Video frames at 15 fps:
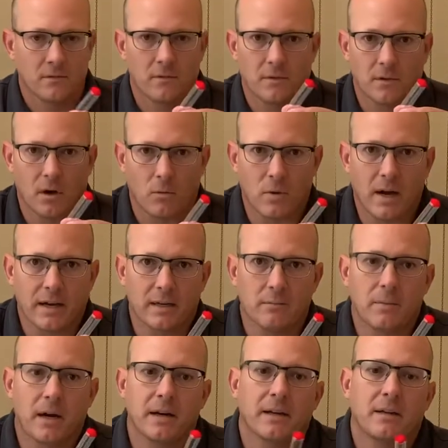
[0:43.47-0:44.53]
a rocket
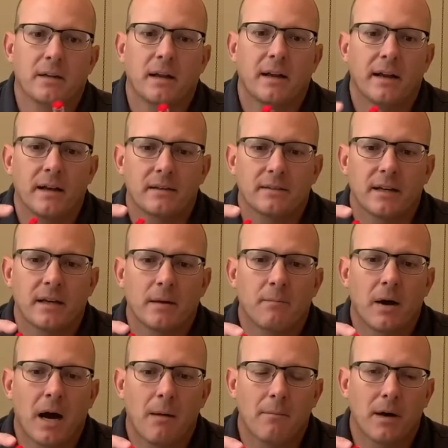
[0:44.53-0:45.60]
body that has a
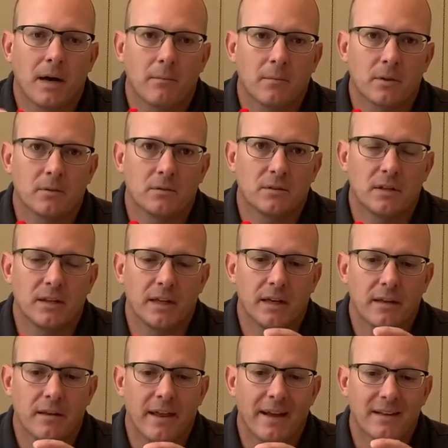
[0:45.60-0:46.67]
pom-pom glued to the
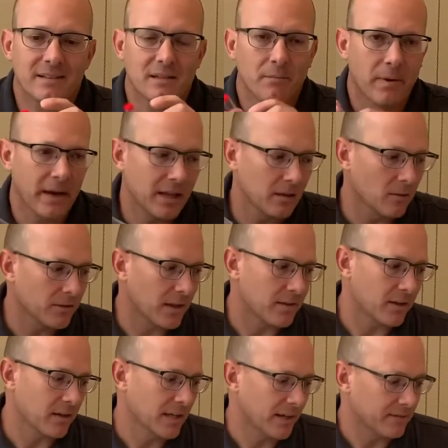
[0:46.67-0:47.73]
end. That is the payload that they're
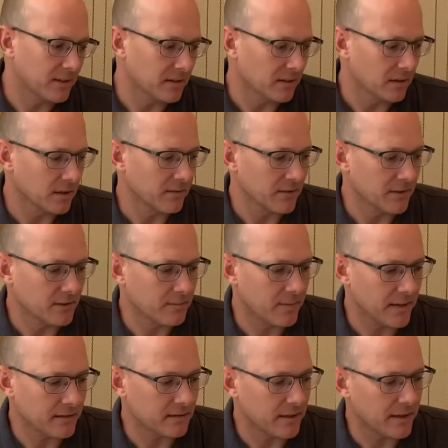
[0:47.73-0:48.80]
going to have to deliver into
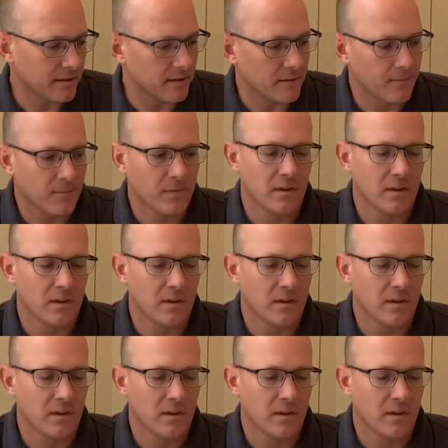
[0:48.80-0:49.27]
space later.